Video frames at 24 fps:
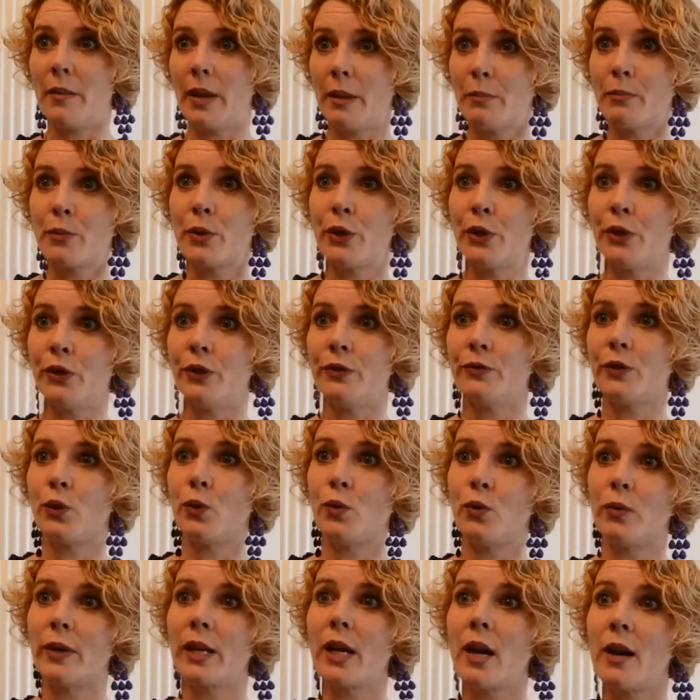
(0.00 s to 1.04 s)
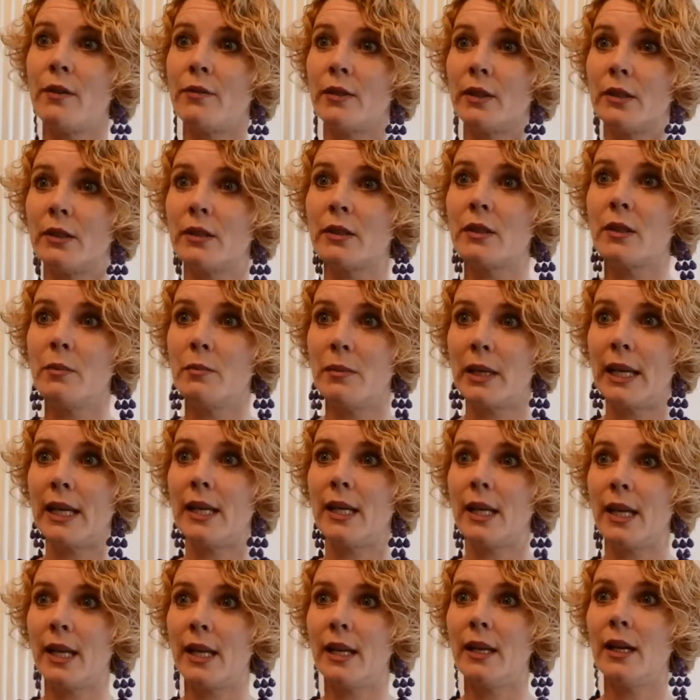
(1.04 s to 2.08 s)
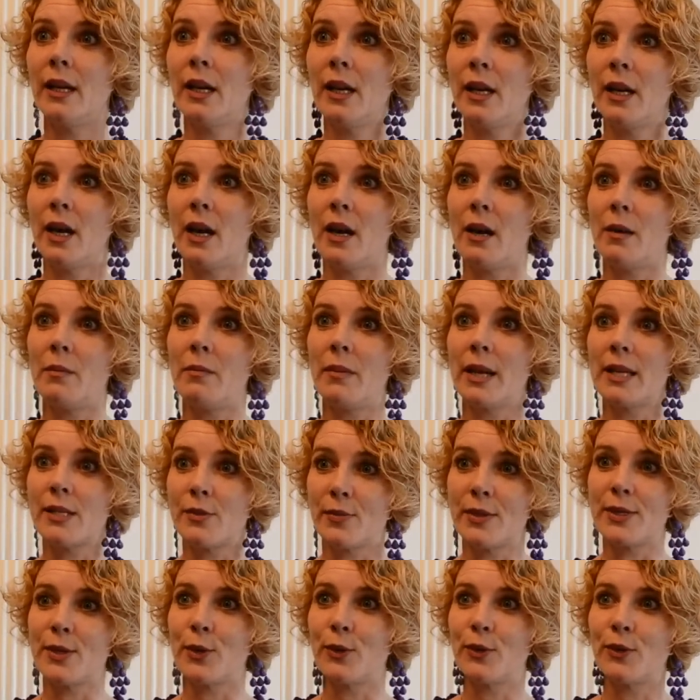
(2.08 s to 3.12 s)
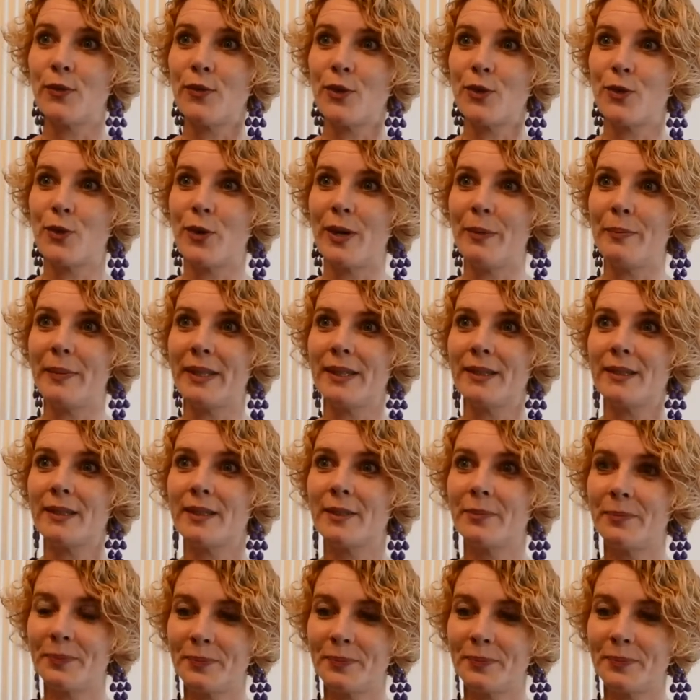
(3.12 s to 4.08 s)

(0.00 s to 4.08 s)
improved or recovered completely as a result of the treatment.